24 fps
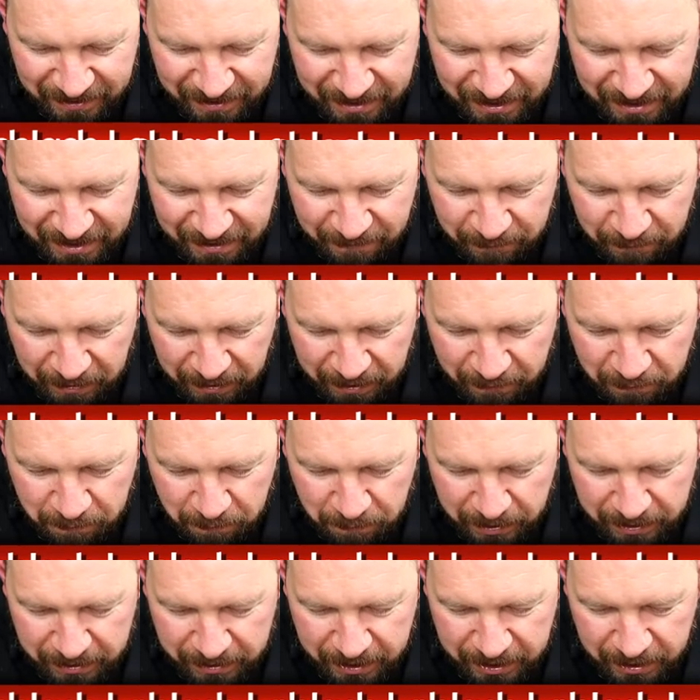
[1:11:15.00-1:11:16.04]
Yeah, I haven't
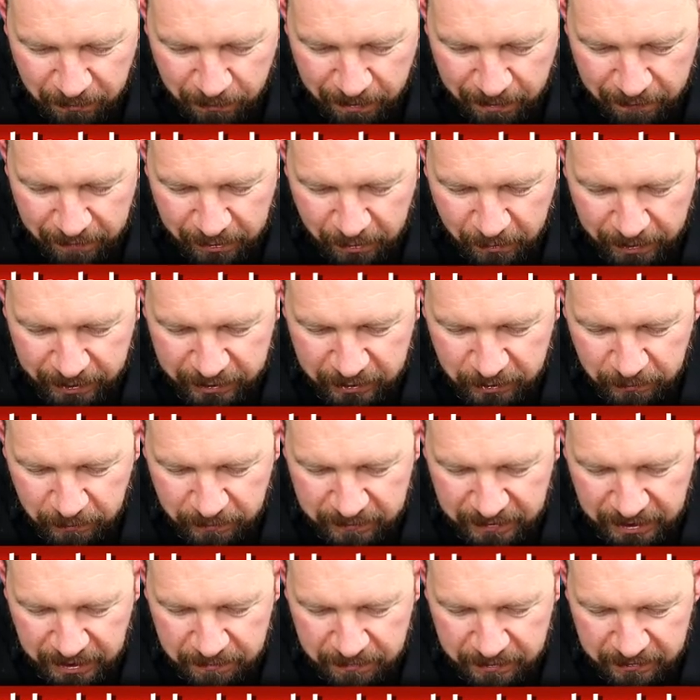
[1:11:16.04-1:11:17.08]
been anywhere in quite some
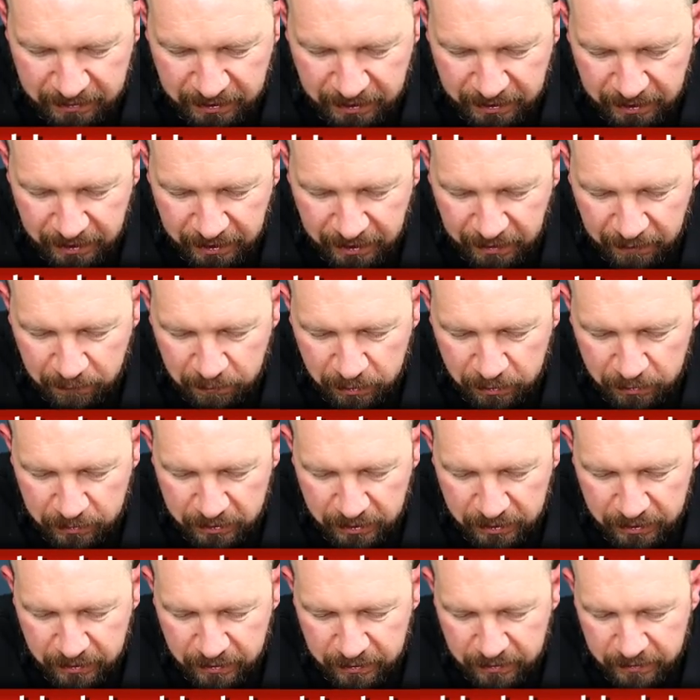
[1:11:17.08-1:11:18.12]
time to see any live
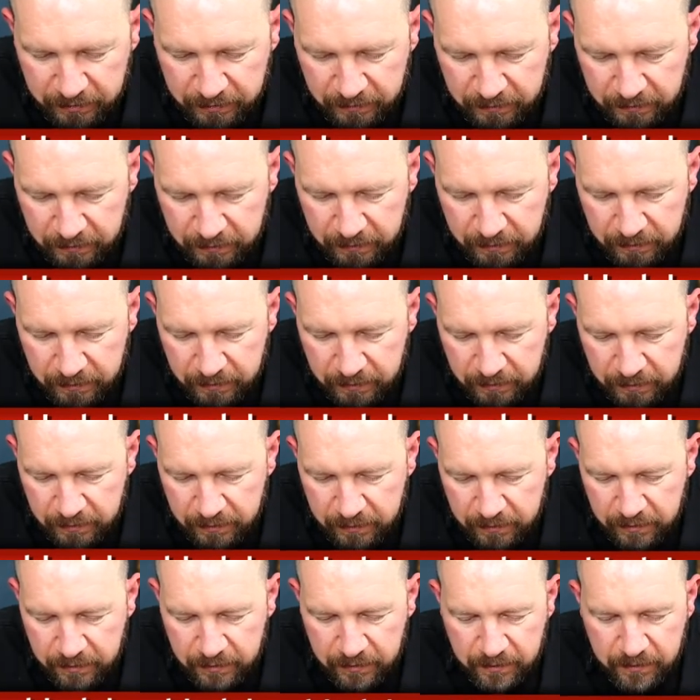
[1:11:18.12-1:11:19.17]
music.
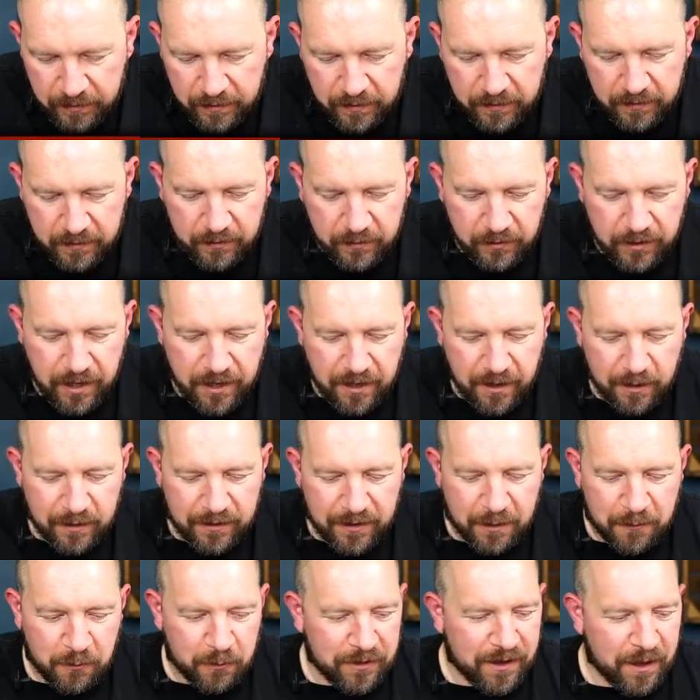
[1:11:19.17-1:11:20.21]
So yeah, that,
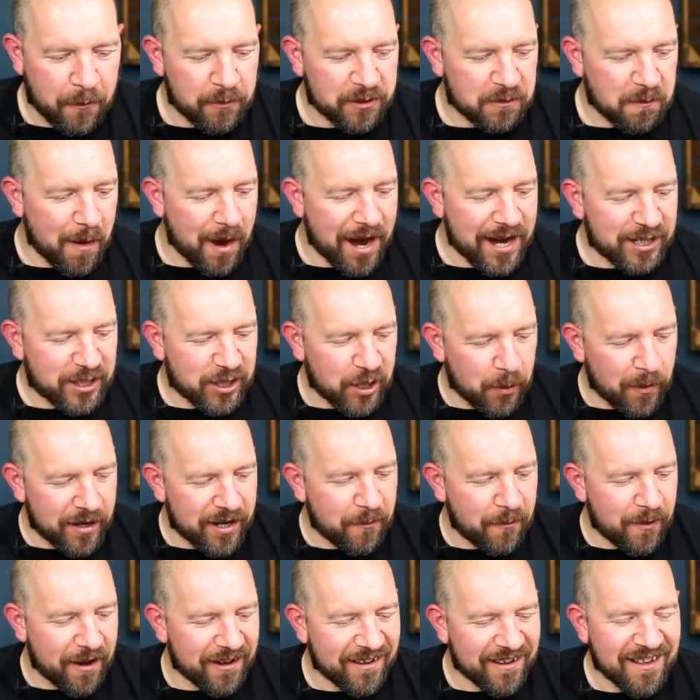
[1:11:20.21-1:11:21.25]
that, that was my two
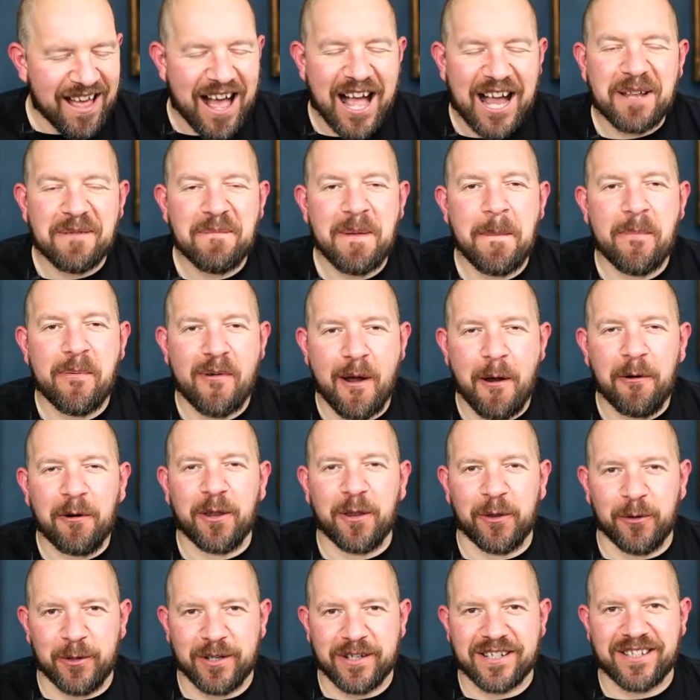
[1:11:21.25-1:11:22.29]
anyway. I can be proud
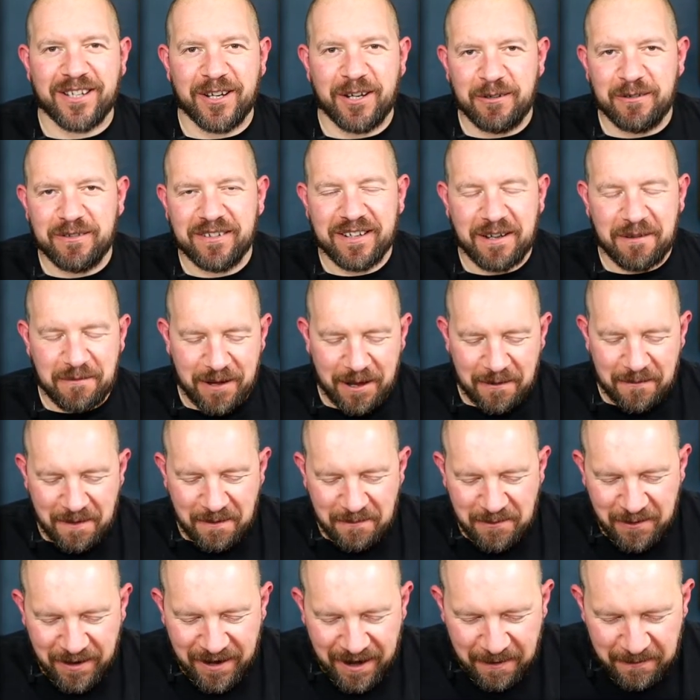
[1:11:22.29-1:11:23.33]
of those two. I'm,
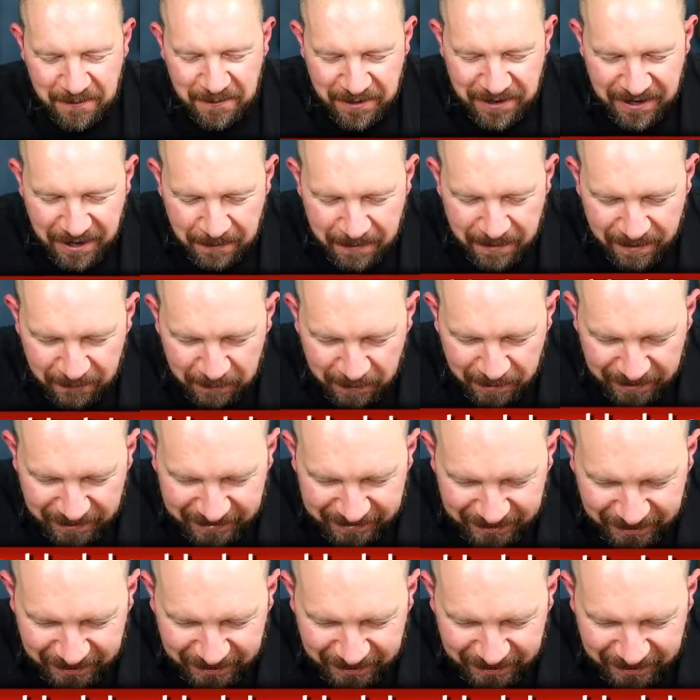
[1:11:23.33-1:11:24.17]
I'm quite I'm quite happy I've been to